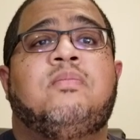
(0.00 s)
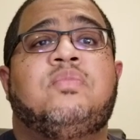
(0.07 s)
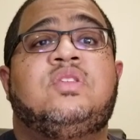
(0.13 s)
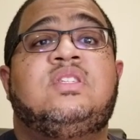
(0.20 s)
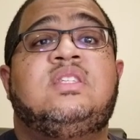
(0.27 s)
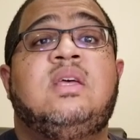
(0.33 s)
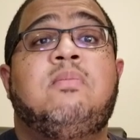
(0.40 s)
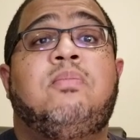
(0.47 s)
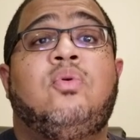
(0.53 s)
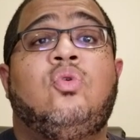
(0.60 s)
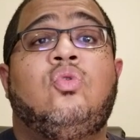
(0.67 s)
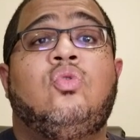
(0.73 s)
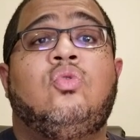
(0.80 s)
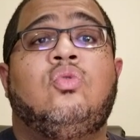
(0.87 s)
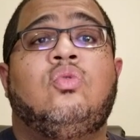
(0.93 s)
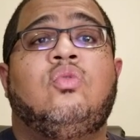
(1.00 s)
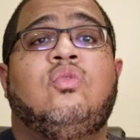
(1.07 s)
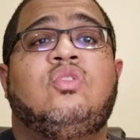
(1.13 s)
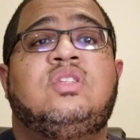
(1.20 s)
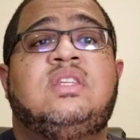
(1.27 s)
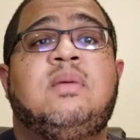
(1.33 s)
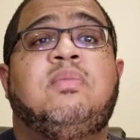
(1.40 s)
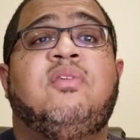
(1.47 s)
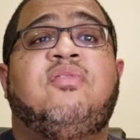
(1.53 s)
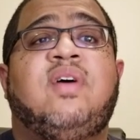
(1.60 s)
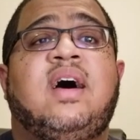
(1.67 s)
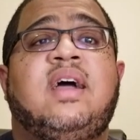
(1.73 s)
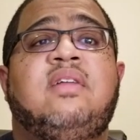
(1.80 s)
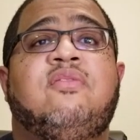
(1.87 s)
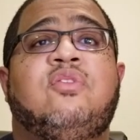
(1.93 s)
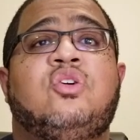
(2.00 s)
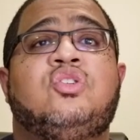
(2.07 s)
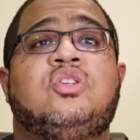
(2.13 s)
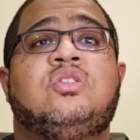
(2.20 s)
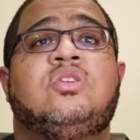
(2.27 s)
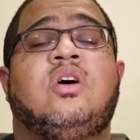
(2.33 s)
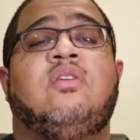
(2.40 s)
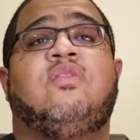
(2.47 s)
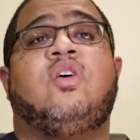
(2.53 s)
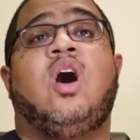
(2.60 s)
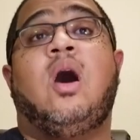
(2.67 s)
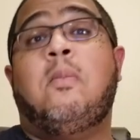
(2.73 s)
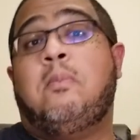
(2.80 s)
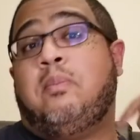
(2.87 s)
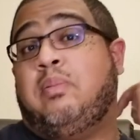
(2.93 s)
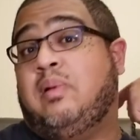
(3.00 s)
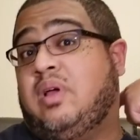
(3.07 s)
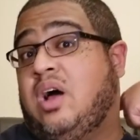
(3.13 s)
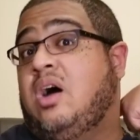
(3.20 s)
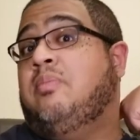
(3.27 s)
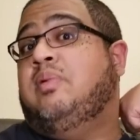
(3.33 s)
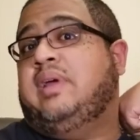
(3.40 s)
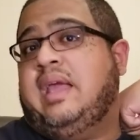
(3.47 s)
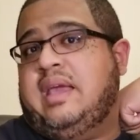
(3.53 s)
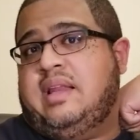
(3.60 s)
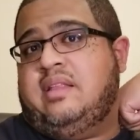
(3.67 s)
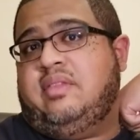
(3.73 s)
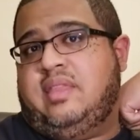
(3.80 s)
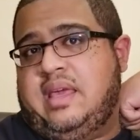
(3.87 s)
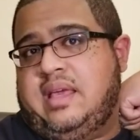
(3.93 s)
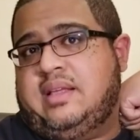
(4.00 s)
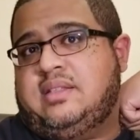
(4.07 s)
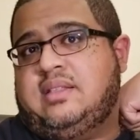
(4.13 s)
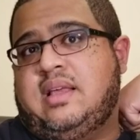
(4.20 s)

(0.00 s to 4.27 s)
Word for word: simplified versions of complicated things.